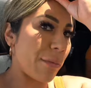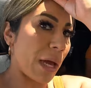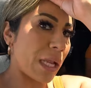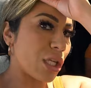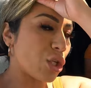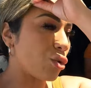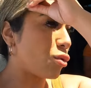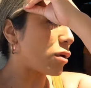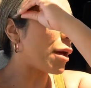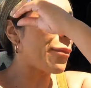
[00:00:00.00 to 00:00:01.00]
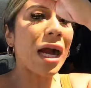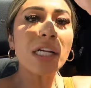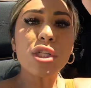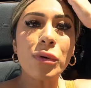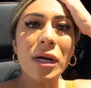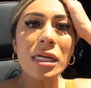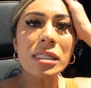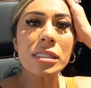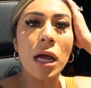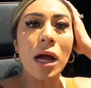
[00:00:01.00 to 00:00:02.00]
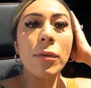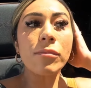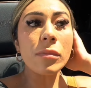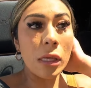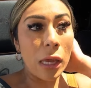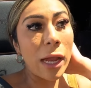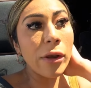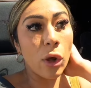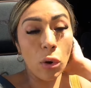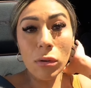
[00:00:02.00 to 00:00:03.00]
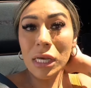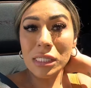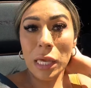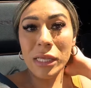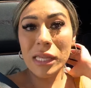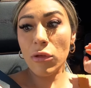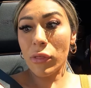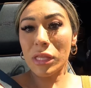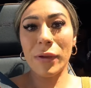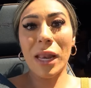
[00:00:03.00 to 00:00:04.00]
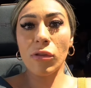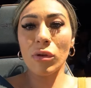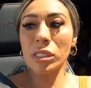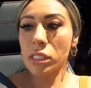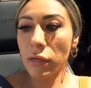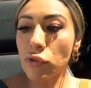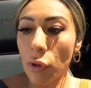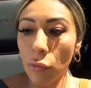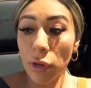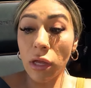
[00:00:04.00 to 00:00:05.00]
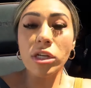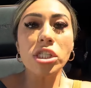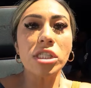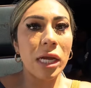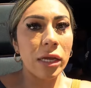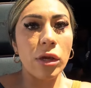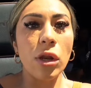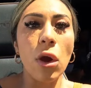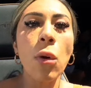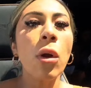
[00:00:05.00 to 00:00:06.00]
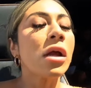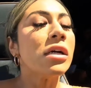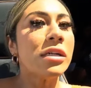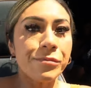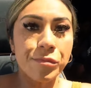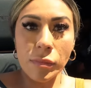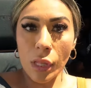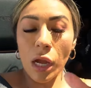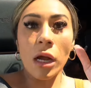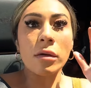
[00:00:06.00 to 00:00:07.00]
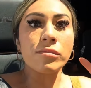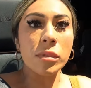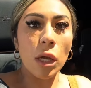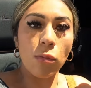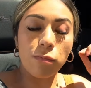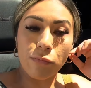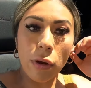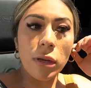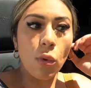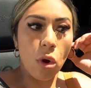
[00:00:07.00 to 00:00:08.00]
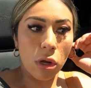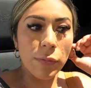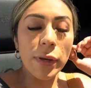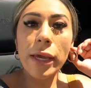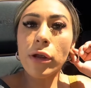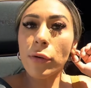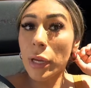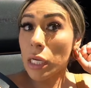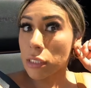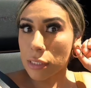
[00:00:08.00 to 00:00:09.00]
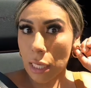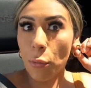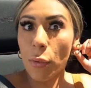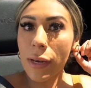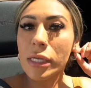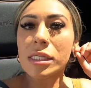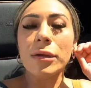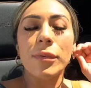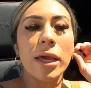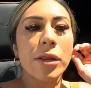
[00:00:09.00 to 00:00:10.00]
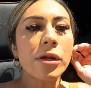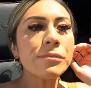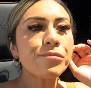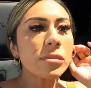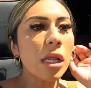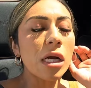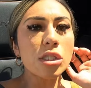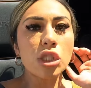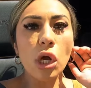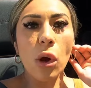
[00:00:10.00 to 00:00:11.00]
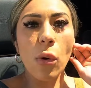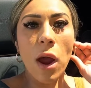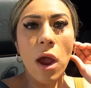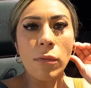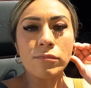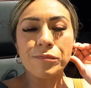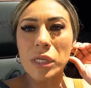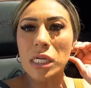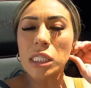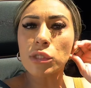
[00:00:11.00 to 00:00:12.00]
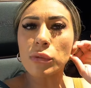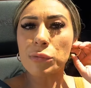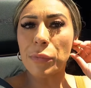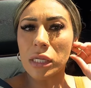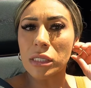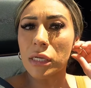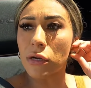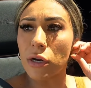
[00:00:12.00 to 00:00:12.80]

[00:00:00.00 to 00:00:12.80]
and Manny to get back to us. I know que se han estado desvelando and stuff, so we understand, you know. They probably woke up later because they went asleep later. So they just responded